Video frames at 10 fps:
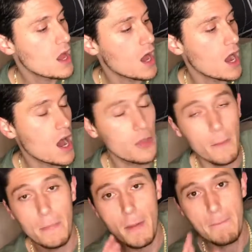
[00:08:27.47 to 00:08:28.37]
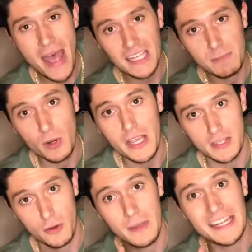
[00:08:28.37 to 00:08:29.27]
the best place
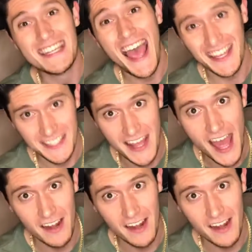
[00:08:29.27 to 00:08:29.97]
for me to test that